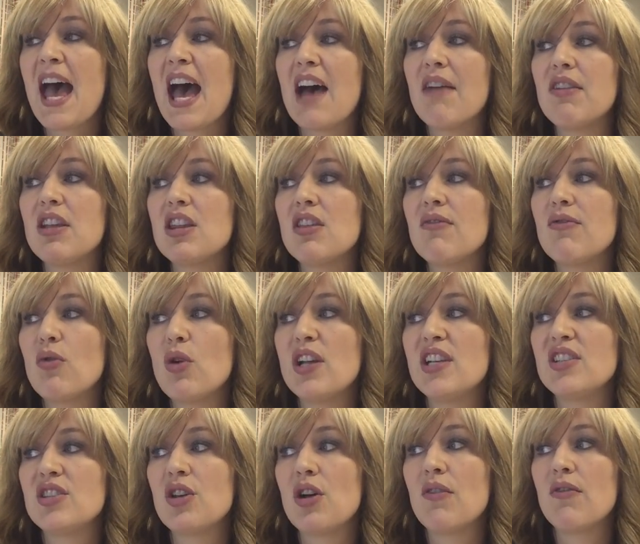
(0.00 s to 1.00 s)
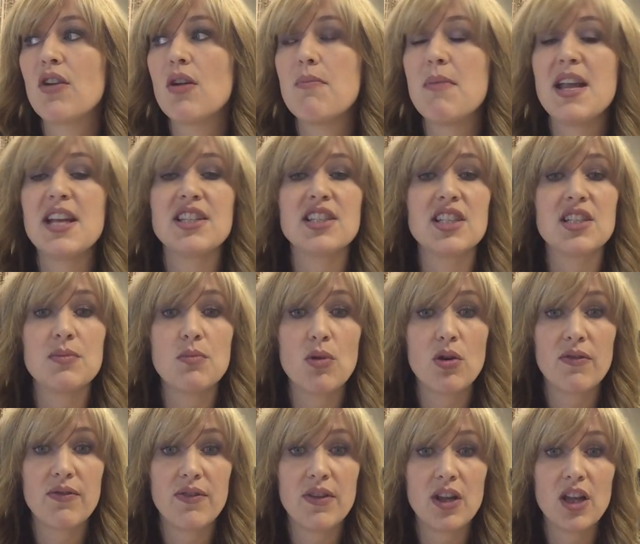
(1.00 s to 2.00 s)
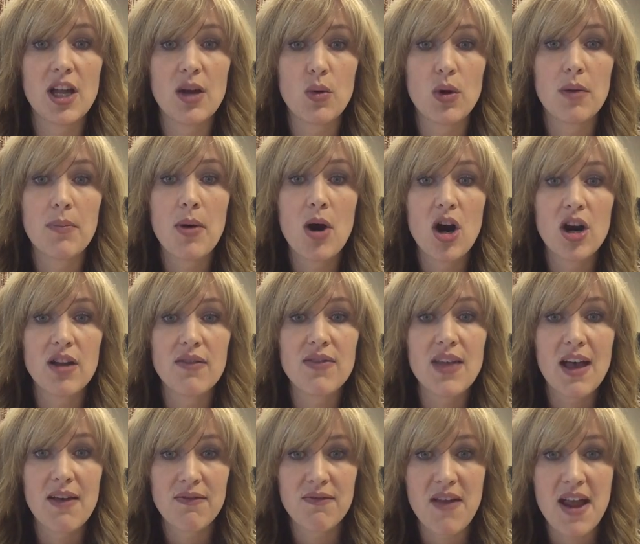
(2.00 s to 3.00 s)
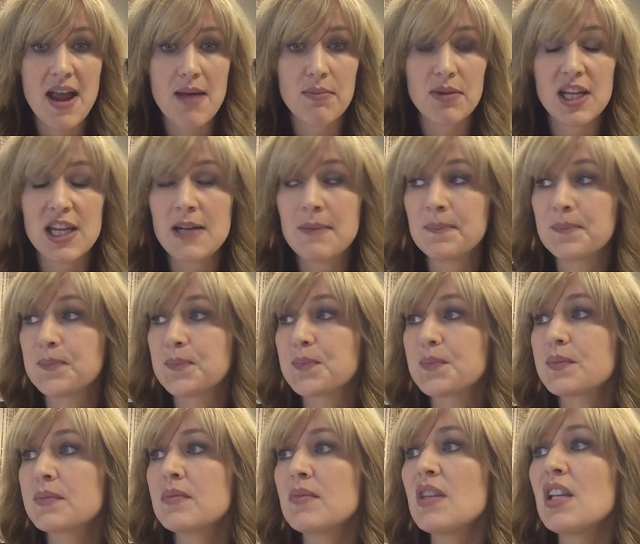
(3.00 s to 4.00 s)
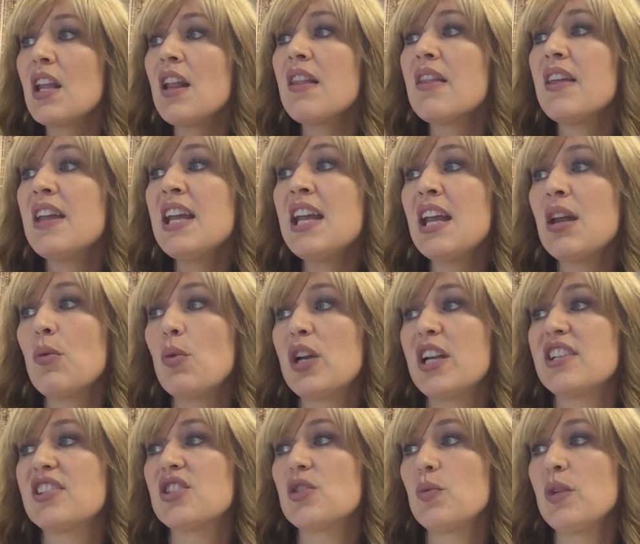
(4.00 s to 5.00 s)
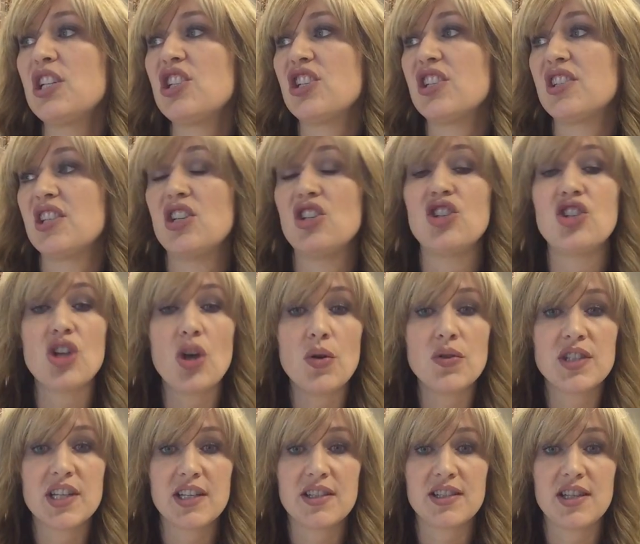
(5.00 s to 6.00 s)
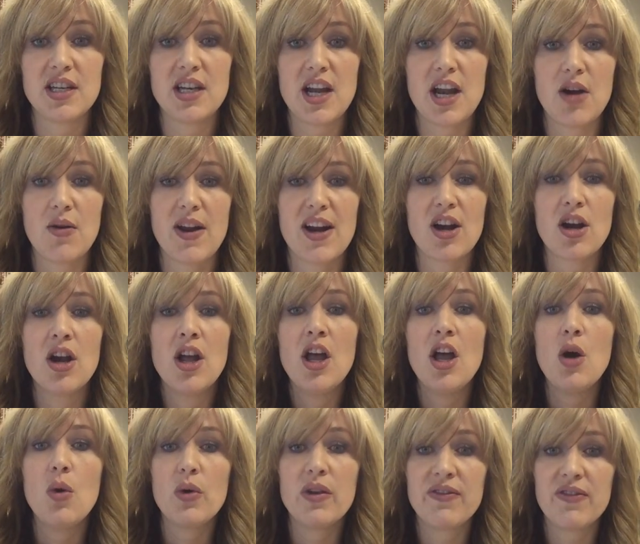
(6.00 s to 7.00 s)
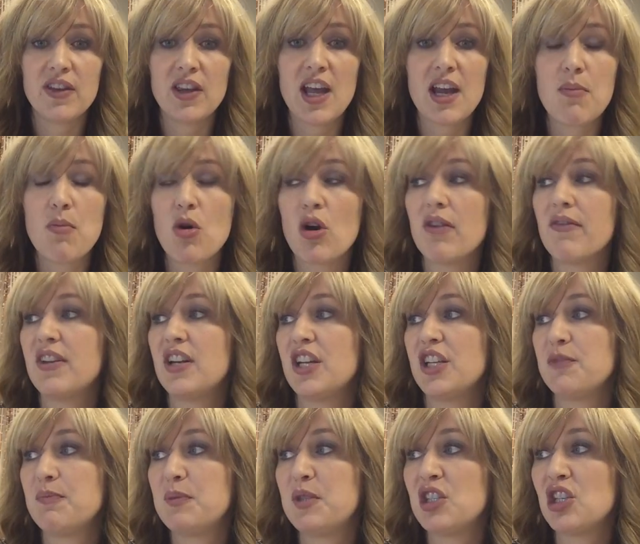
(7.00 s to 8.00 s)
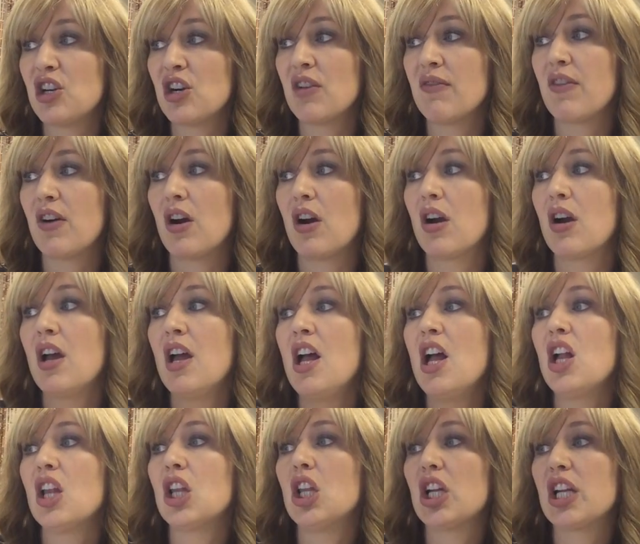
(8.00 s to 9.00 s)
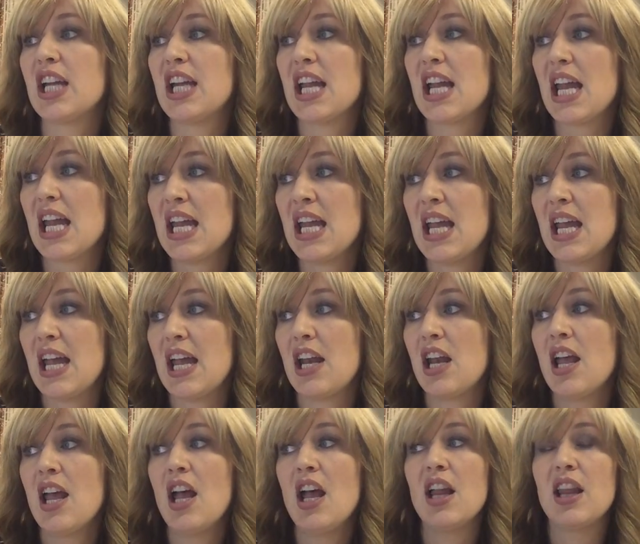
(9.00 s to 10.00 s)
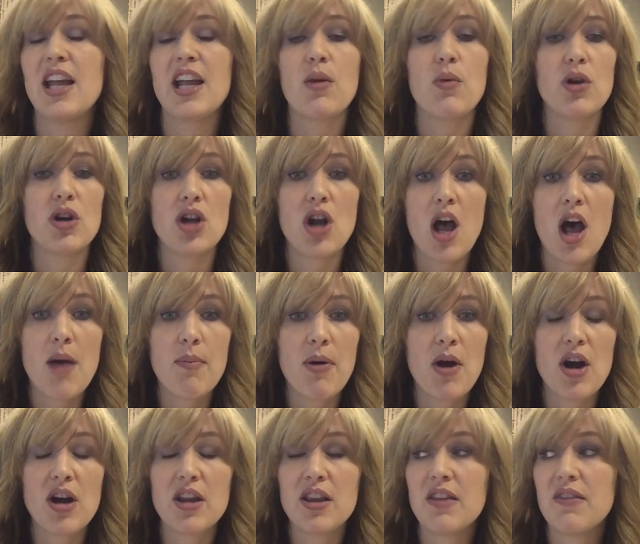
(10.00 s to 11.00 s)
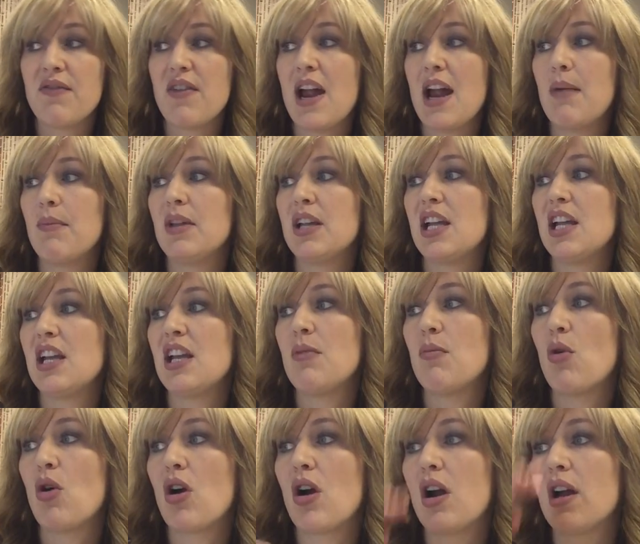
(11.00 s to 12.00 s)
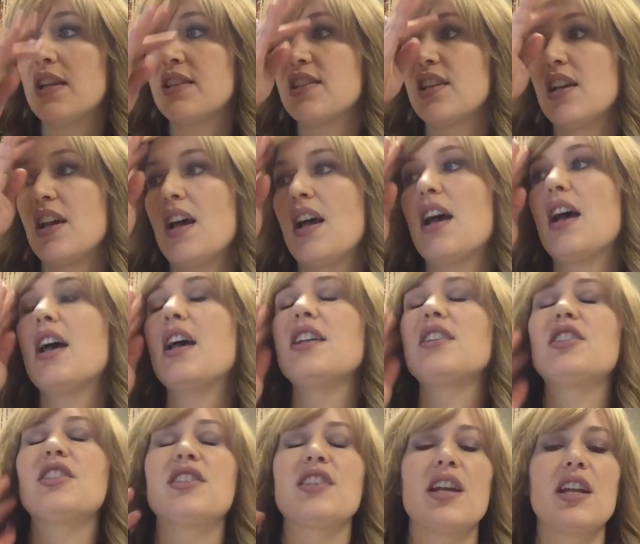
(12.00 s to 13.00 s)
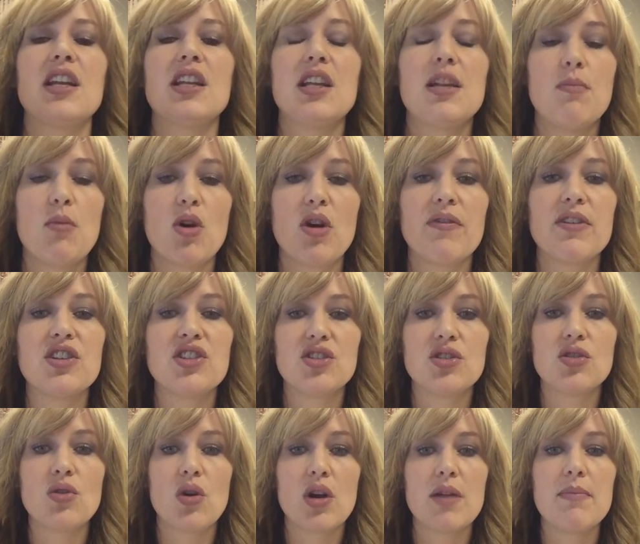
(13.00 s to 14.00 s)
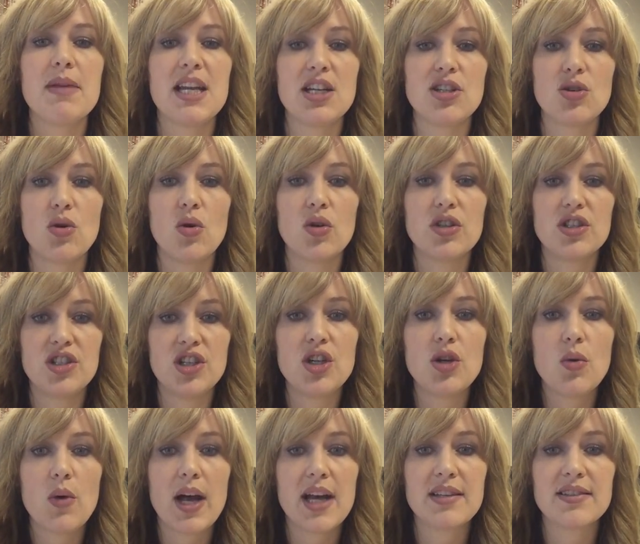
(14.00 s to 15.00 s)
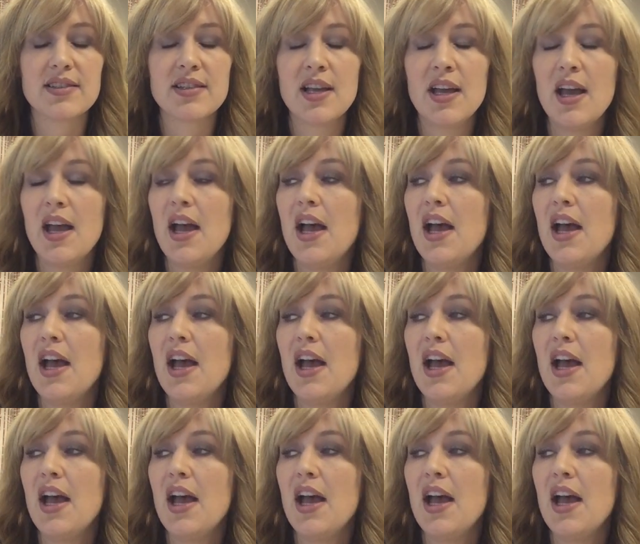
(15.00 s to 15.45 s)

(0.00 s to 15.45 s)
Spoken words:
Having the voiceover makes us more feel like we're a part of that family. Then when it switches and shows us the narrator, we feel like more of an observer looking in, like we're not part of the family anymore. It's suddenly more of a story being told to us.